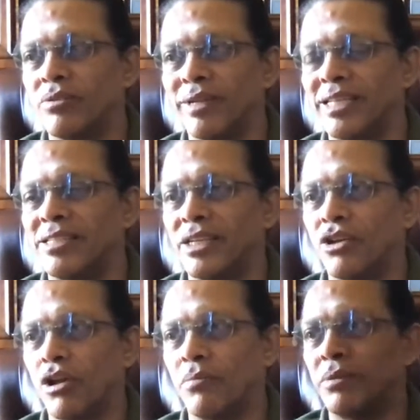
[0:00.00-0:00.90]
When I say
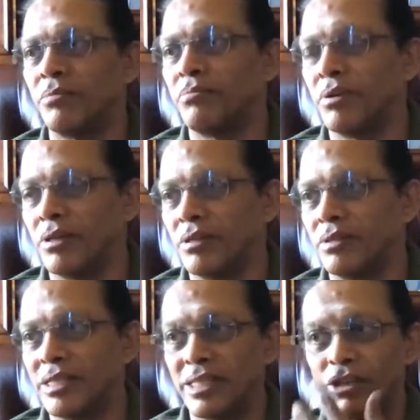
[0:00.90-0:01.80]
drop the
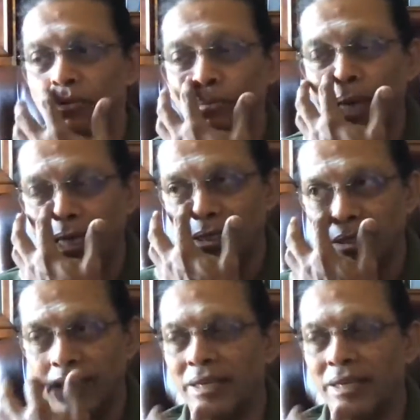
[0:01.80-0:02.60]
this thing to bass,